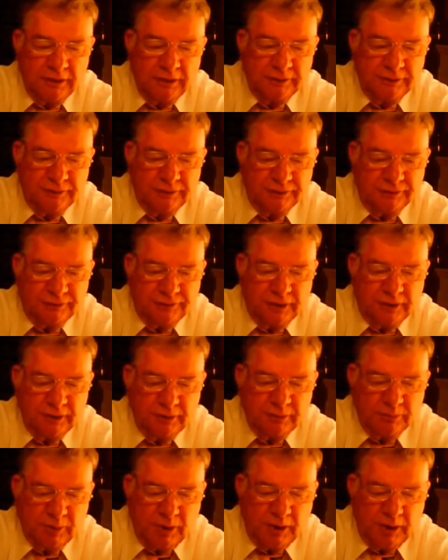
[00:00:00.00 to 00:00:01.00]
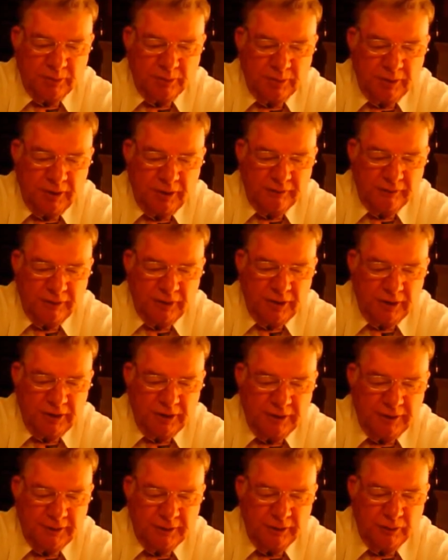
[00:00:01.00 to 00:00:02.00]
in the State Bible, have a
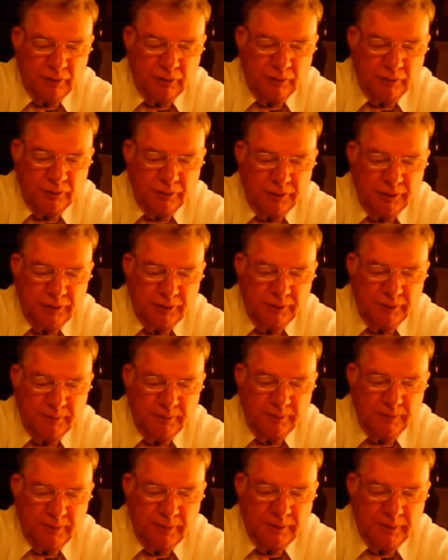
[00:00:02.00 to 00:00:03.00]
heading over them.